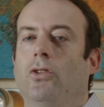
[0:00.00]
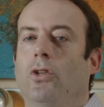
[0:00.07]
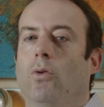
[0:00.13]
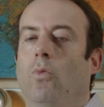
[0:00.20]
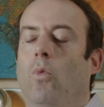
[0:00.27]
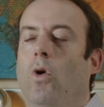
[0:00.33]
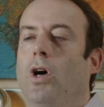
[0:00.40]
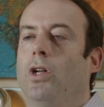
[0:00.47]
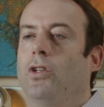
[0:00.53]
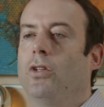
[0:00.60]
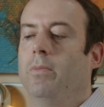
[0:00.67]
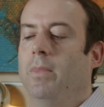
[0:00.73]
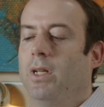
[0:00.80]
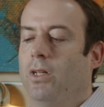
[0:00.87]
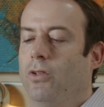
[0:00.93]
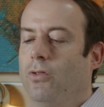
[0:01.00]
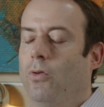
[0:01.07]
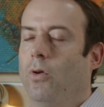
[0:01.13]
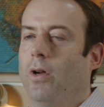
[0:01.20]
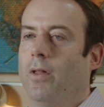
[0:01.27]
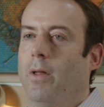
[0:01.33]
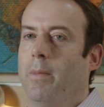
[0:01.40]
you want to make
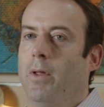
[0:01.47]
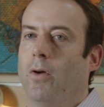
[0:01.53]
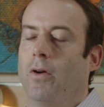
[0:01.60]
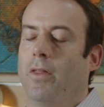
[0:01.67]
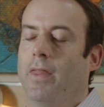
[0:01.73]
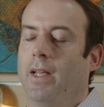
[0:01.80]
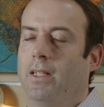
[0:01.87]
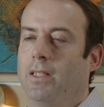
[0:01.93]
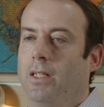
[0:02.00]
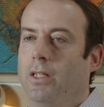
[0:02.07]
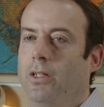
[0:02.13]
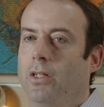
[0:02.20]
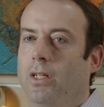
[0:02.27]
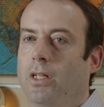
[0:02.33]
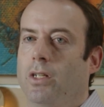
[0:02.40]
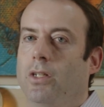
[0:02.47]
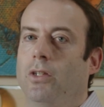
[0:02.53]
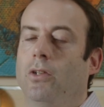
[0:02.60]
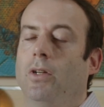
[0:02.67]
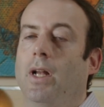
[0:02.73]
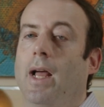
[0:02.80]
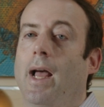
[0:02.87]
sure, there are things that you can
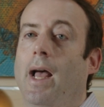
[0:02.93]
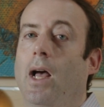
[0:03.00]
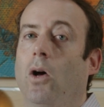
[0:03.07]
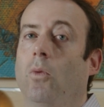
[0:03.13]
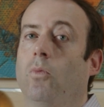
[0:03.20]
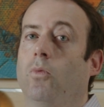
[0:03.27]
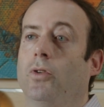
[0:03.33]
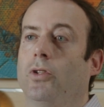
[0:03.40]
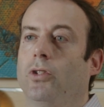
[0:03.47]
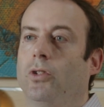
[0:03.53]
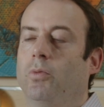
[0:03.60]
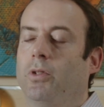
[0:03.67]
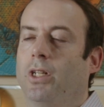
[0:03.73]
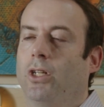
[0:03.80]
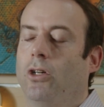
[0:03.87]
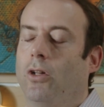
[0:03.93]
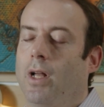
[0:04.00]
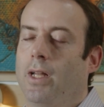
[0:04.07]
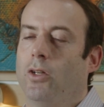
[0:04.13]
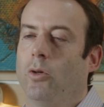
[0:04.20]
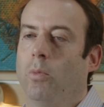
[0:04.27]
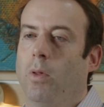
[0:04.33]
do to help reduce what they call
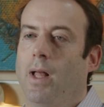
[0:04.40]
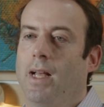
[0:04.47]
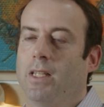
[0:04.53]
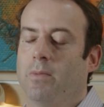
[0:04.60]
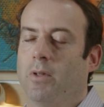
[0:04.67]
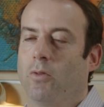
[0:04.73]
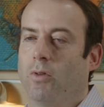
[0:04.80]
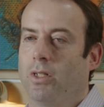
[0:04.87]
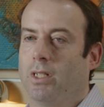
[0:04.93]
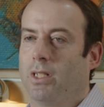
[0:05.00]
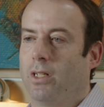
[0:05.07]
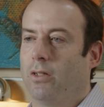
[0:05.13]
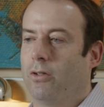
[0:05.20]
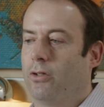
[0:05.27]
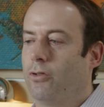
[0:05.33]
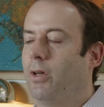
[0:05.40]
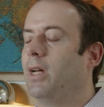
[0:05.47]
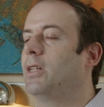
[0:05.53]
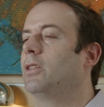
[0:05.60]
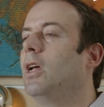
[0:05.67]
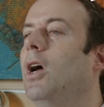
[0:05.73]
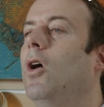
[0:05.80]
endoplasmic reticular
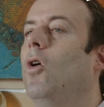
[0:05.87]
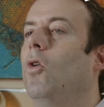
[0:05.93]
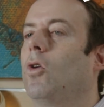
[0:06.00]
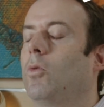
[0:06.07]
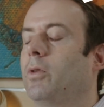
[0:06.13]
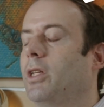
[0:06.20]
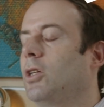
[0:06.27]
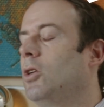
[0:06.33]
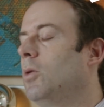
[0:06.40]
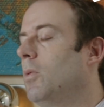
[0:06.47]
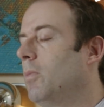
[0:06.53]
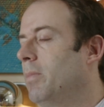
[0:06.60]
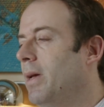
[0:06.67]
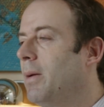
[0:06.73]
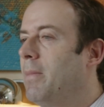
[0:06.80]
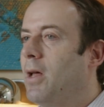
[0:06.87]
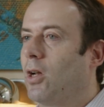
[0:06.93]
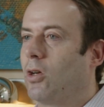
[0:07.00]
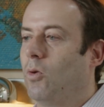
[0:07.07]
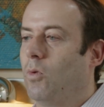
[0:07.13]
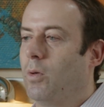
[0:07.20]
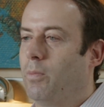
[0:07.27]
stress, or what they call a big
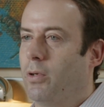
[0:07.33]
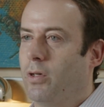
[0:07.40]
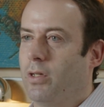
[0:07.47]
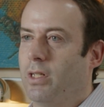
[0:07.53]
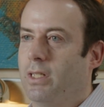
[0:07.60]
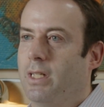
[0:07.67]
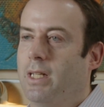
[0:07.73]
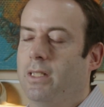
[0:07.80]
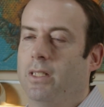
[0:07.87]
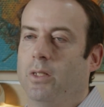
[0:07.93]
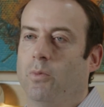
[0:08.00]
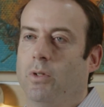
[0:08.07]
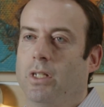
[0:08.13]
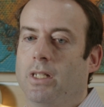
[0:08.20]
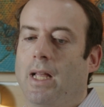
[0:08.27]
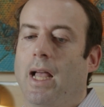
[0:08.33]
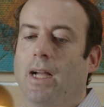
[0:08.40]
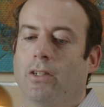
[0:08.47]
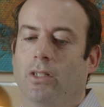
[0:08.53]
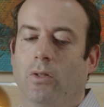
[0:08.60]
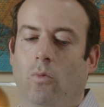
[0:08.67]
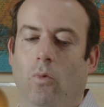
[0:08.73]
medical word, proteostasis, which is
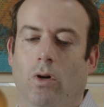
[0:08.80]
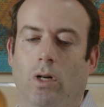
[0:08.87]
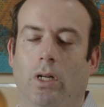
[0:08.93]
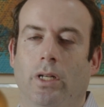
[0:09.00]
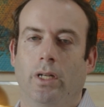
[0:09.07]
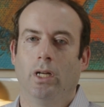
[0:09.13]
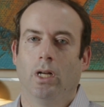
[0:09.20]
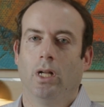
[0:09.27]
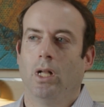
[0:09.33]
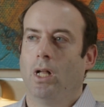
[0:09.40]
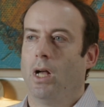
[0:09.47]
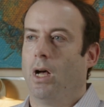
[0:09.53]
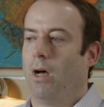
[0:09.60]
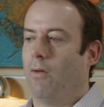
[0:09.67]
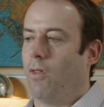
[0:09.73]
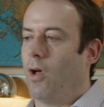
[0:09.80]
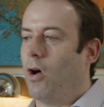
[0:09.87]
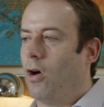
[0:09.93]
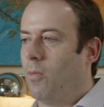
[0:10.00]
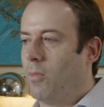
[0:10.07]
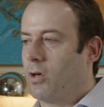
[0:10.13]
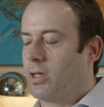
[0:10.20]
actually one of the
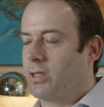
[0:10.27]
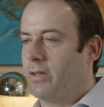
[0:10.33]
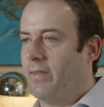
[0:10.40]
hallmarks of